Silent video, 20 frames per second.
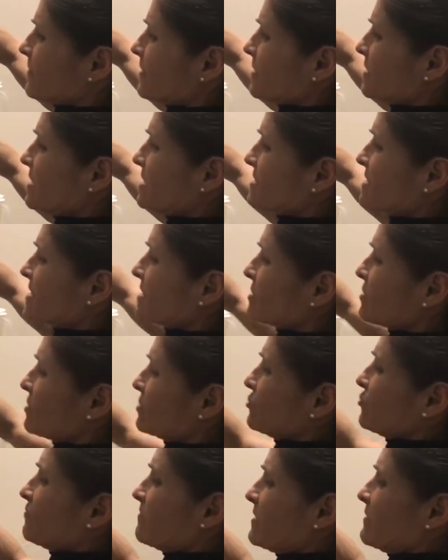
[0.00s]
This is going to
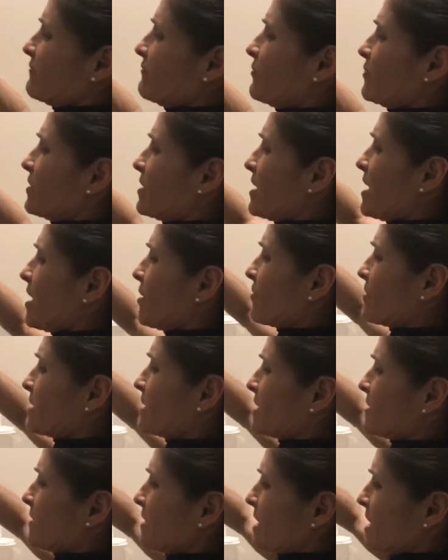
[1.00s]
be for our
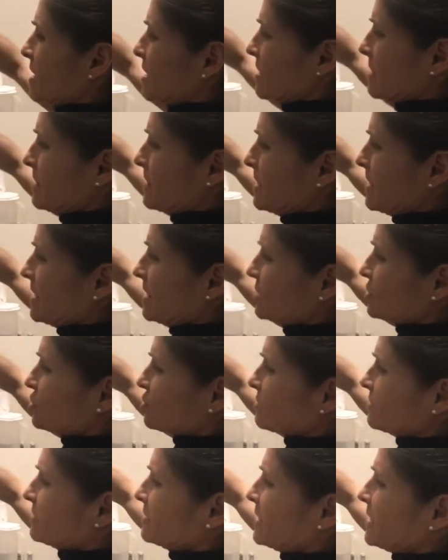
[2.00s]

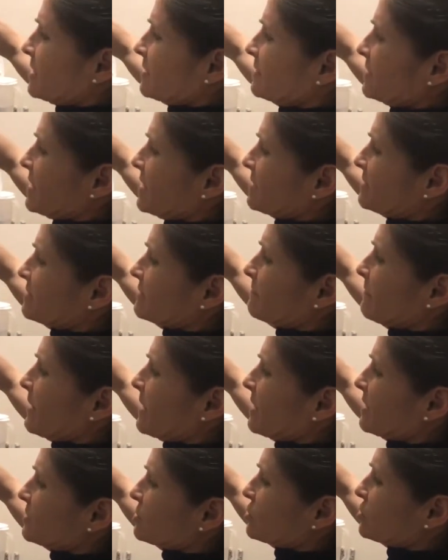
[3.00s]
next
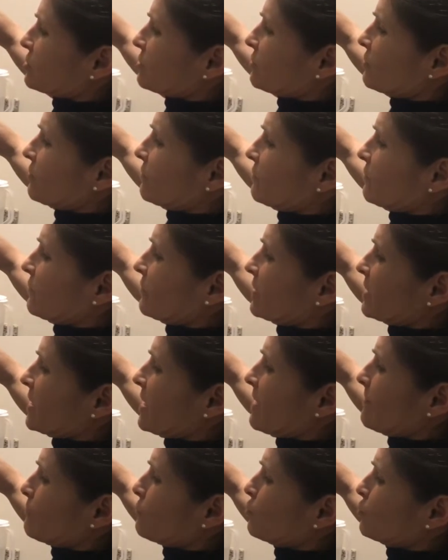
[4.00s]
batch of
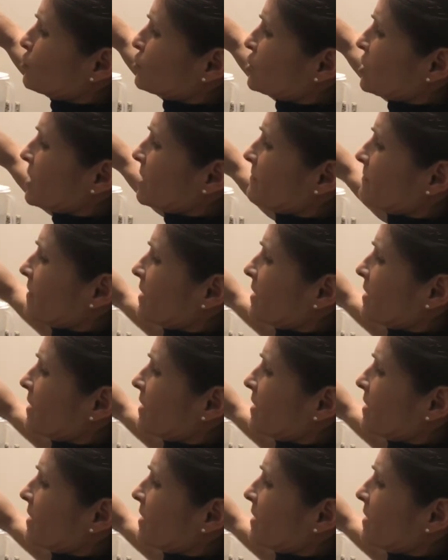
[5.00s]
kombucha,